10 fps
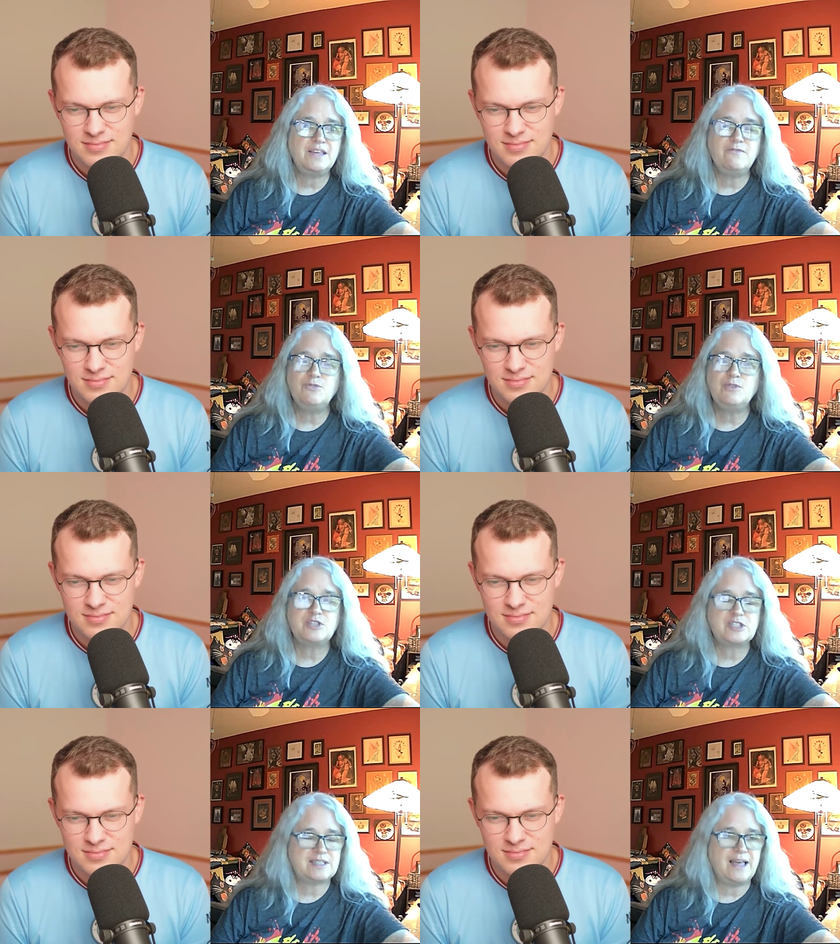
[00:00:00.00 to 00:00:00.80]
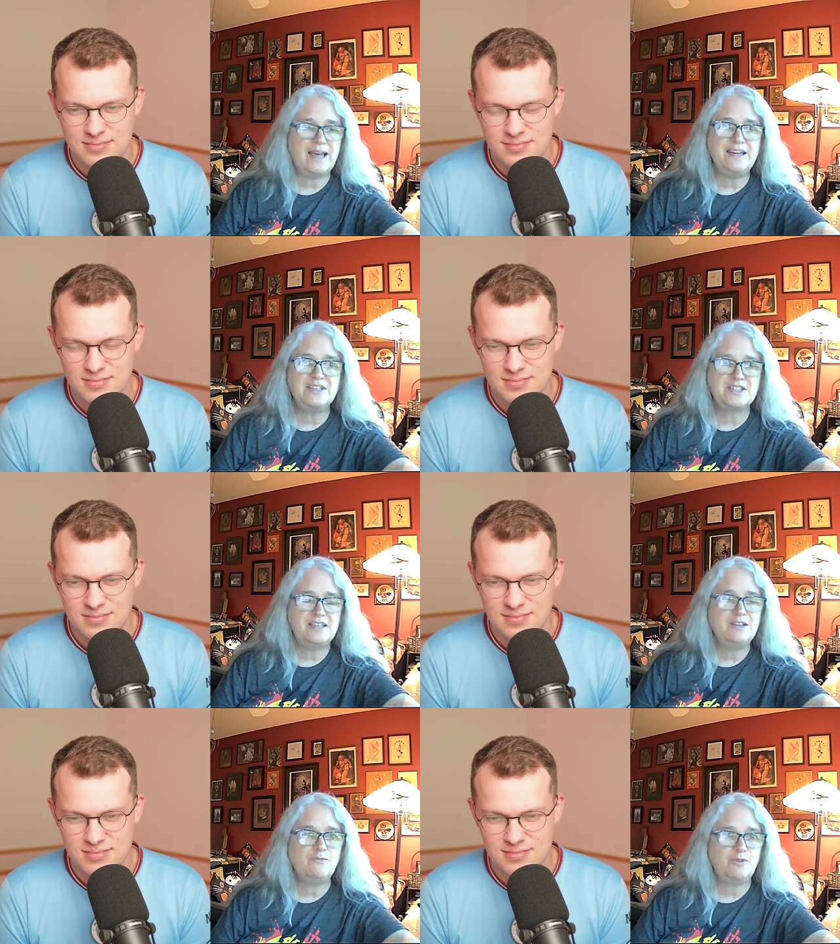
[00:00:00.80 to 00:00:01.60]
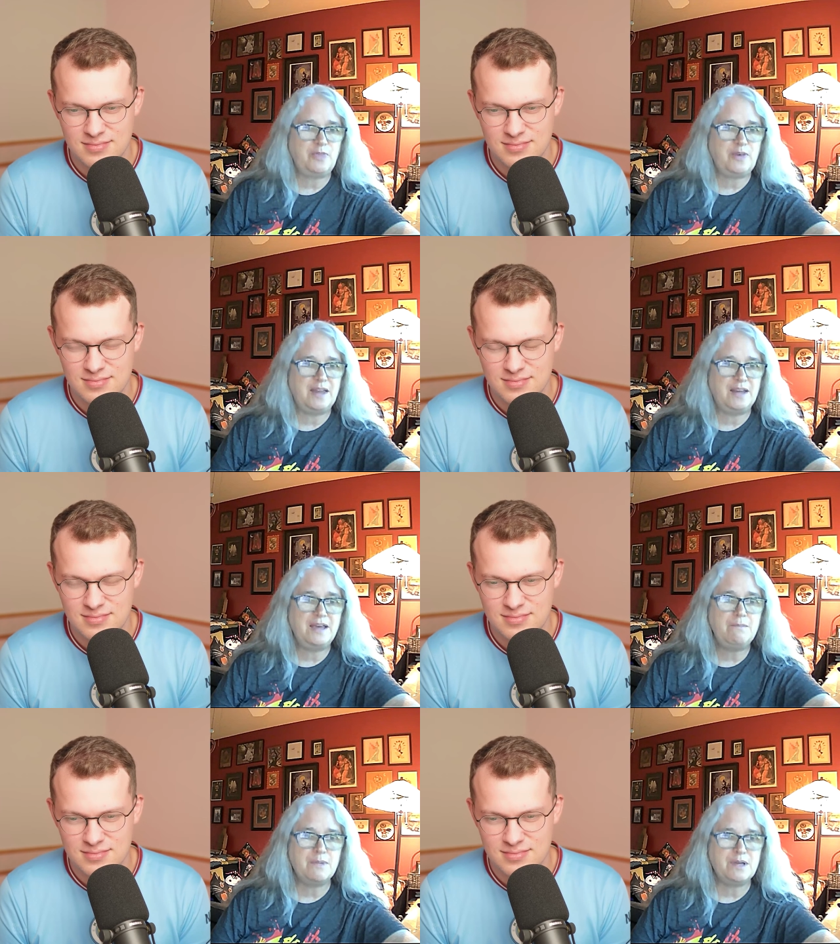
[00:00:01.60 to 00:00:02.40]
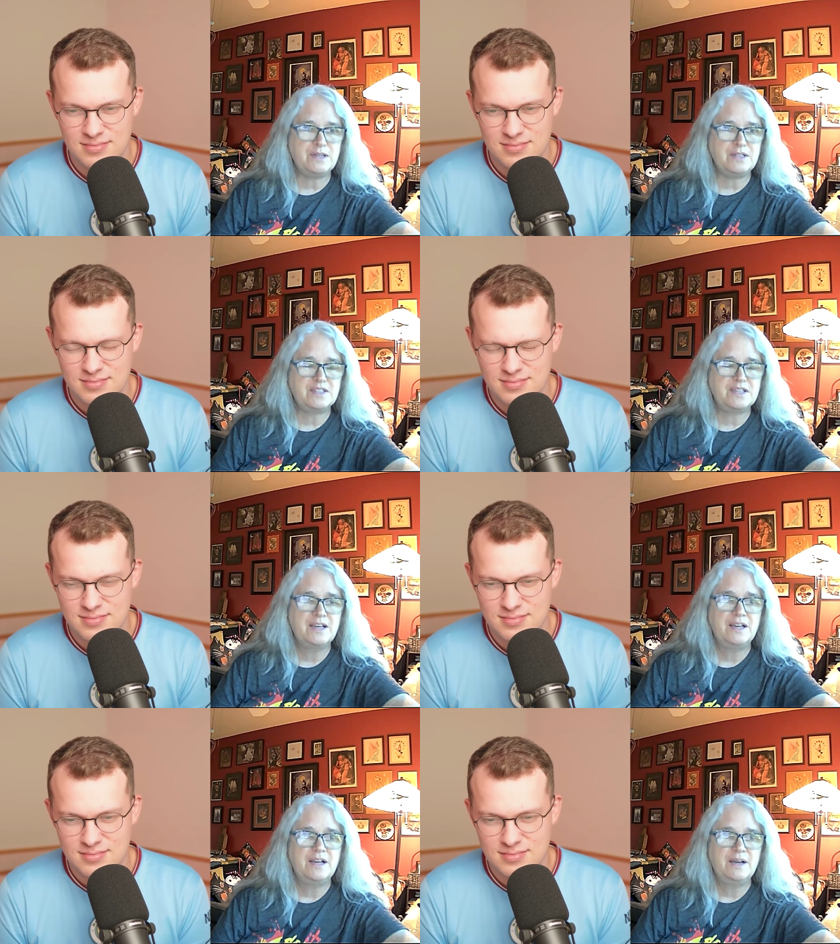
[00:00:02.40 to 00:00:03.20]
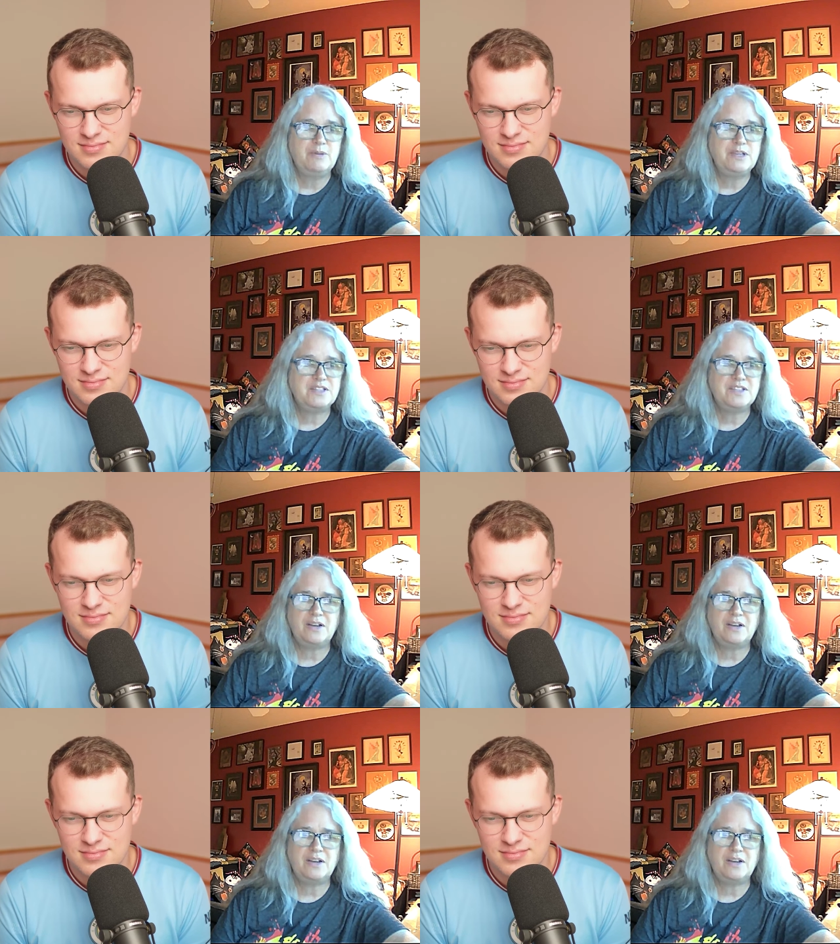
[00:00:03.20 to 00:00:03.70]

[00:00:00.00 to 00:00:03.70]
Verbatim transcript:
Speaker 1: give you the slightest hint of what that name means because